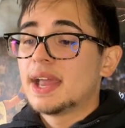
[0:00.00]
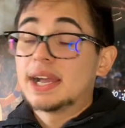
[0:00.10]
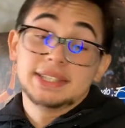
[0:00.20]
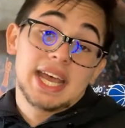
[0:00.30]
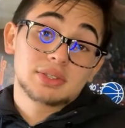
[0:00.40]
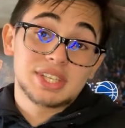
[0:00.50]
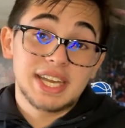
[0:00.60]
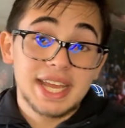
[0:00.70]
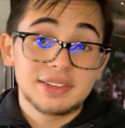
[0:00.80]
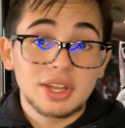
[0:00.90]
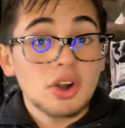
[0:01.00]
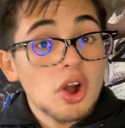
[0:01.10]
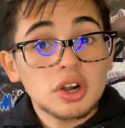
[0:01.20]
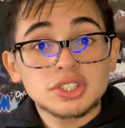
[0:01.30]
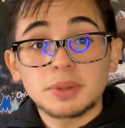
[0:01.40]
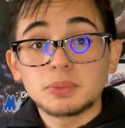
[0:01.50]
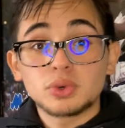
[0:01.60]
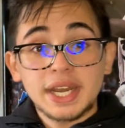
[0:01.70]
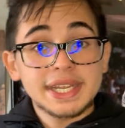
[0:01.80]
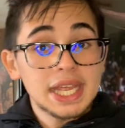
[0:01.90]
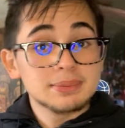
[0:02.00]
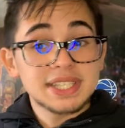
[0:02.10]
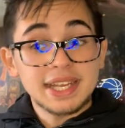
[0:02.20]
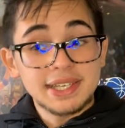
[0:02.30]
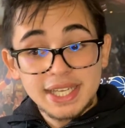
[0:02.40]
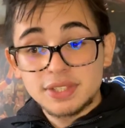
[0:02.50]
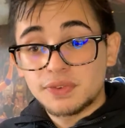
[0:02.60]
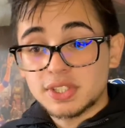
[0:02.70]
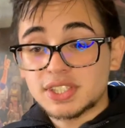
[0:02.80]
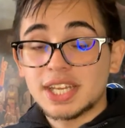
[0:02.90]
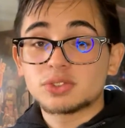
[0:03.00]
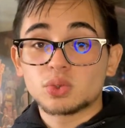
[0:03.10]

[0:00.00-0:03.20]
Now, tonight, there are some great games like Knicks versus Nets,